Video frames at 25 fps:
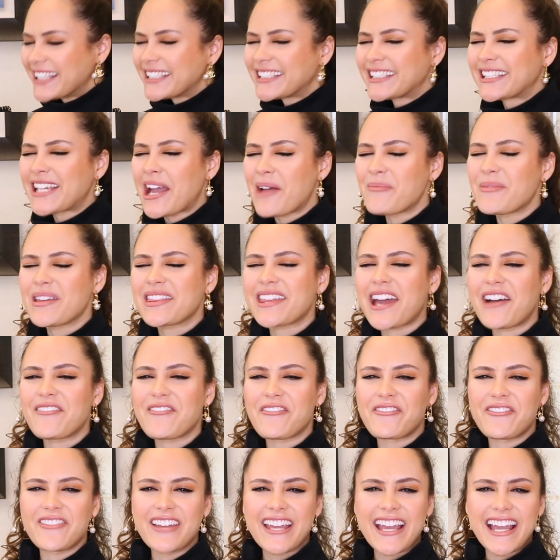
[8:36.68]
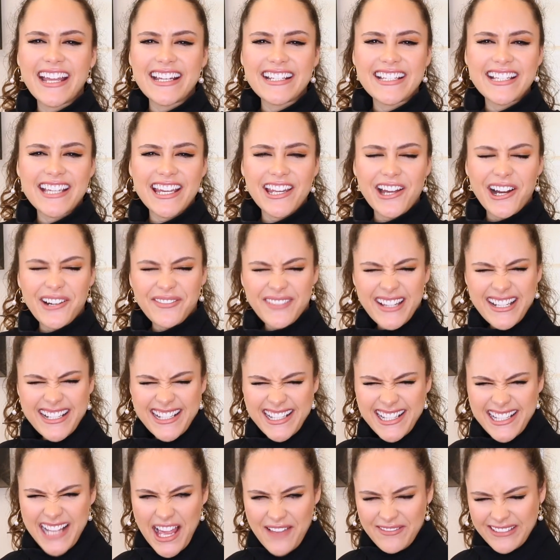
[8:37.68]
Get me that VAT off at
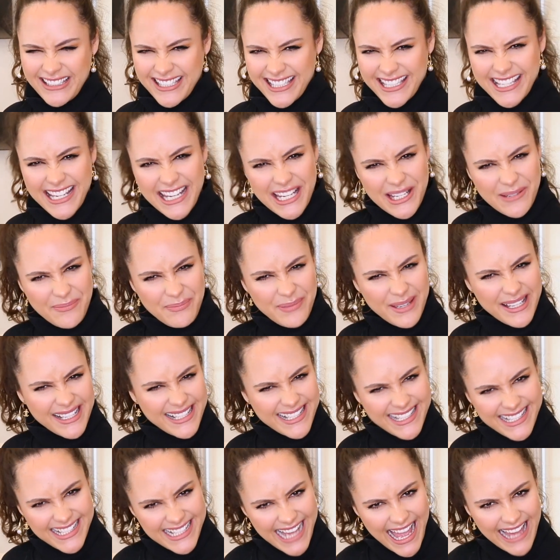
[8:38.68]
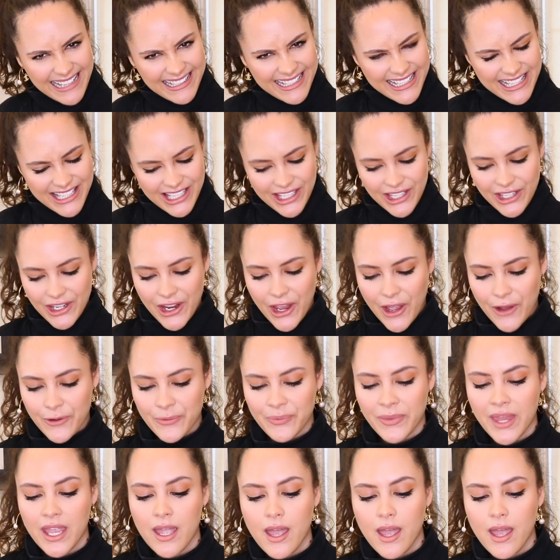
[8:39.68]
17%, you know?